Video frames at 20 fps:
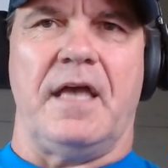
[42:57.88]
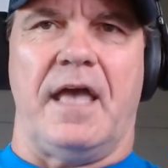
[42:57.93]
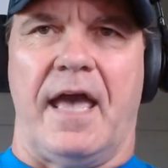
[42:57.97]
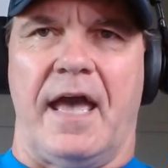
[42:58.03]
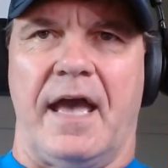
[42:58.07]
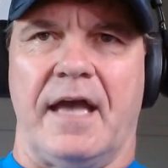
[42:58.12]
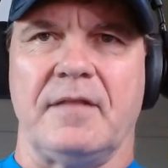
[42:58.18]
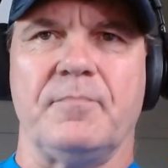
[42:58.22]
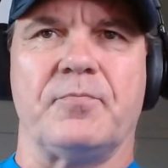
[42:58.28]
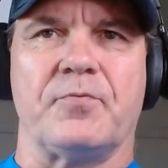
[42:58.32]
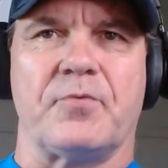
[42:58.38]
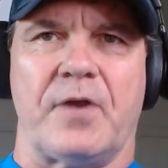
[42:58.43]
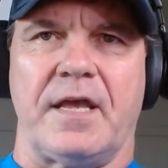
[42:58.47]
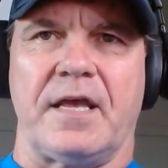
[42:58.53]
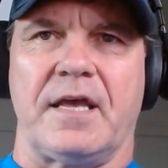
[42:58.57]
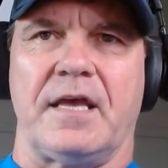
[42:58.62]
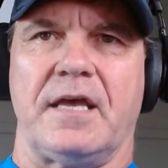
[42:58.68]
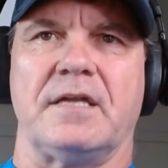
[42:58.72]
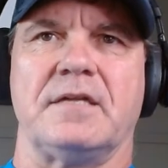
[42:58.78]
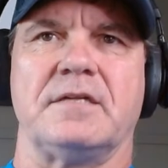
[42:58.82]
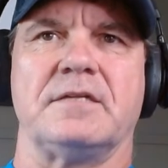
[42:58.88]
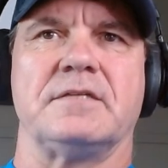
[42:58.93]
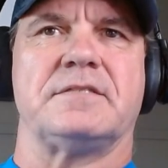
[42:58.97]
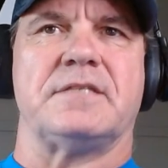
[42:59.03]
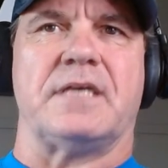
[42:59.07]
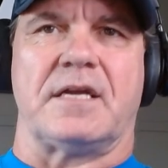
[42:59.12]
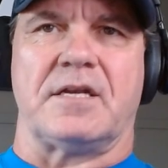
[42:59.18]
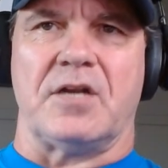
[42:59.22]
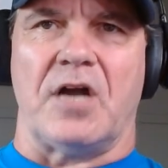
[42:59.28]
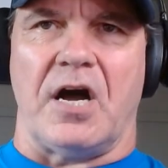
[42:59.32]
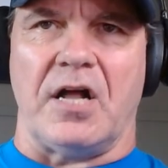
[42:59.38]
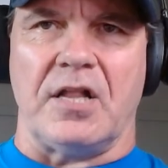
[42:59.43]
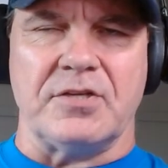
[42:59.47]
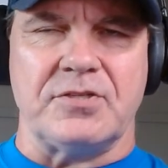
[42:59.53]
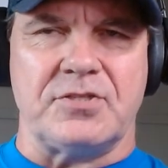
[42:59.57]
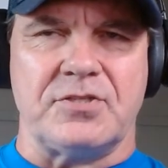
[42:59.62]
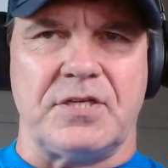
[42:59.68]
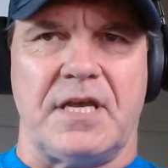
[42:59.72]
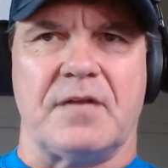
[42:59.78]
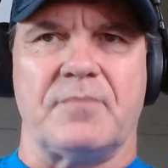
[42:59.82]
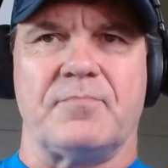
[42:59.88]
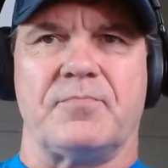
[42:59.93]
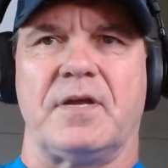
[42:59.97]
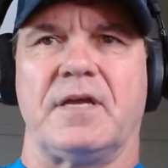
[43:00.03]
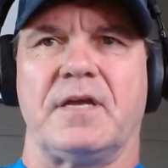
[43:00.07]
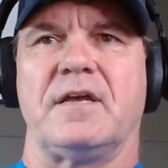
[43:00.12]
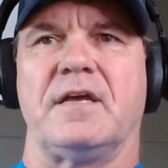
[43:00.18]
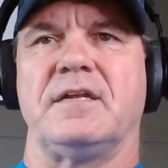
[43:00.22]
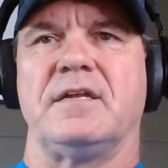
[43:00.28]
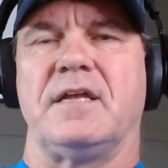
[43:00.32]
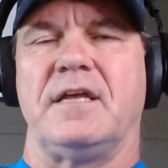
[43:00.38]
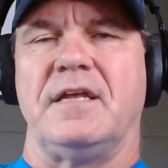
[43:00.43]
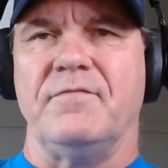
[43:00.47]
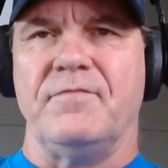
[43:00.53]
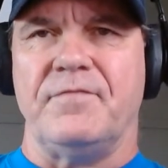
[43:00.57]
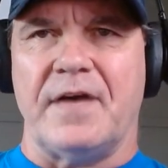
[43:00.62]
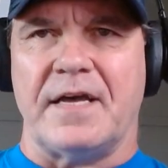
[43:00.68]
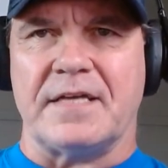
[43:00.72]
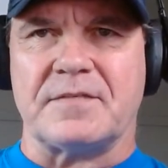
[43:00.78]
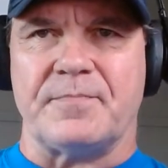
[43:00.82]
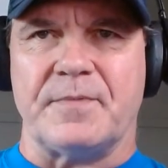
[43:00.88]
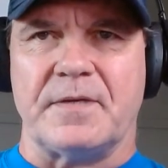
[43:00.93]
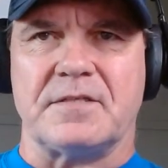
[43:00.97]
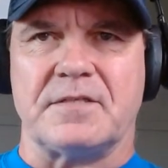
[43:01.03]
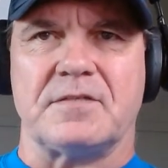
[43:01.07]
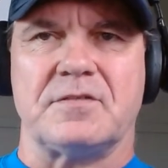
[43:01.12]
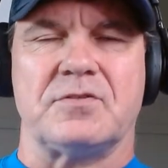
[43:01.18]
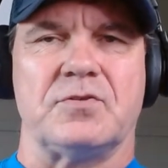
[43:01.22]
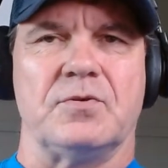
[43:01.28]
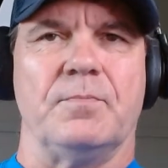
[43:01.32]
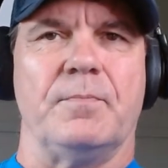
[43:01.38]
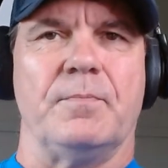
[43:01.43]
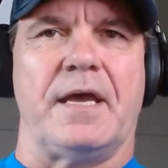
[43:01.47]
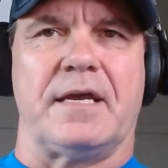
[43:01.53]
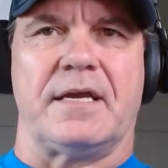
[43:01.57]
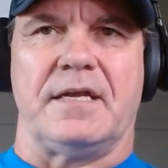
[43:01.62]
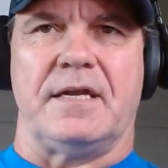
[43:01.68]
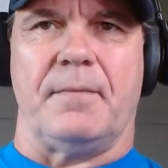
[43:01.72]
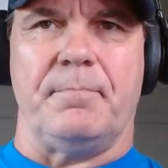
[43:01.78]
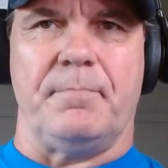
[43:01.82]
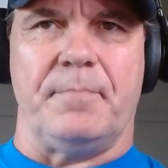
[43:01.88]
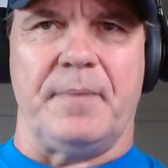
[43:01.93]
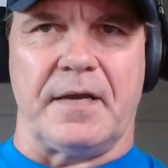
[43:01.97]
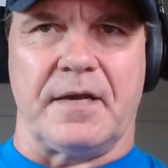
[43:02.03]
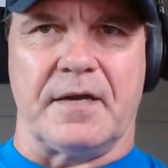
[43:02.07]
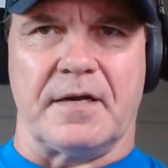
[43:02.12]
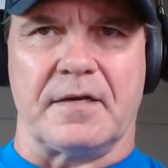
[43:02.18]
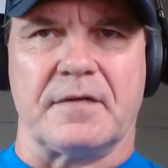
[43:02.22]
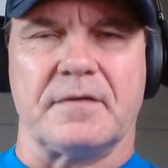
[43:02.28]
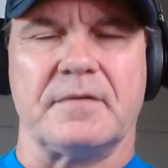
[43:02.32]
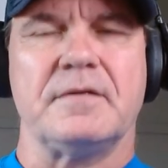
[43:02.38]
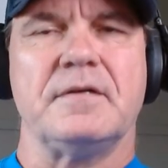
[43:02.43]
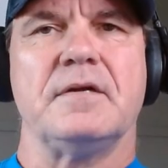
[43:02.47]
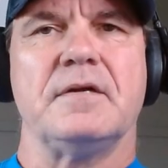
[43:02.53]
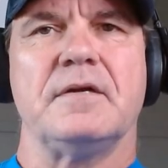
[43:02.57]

and bring in technology and bring in investments to make it a bigger